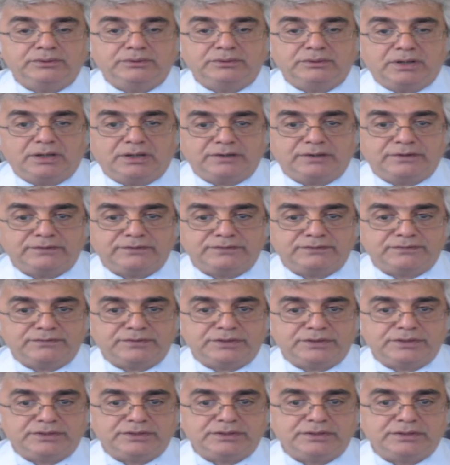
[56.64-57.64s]
of
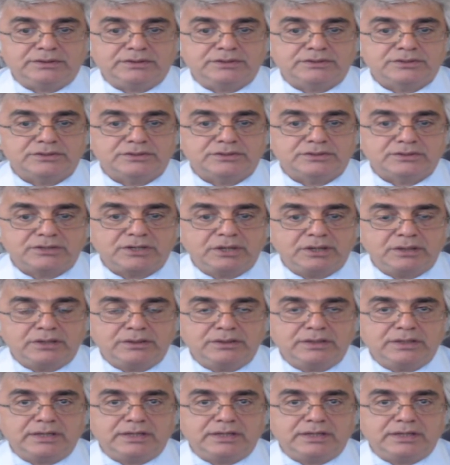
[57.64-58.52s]
the sun,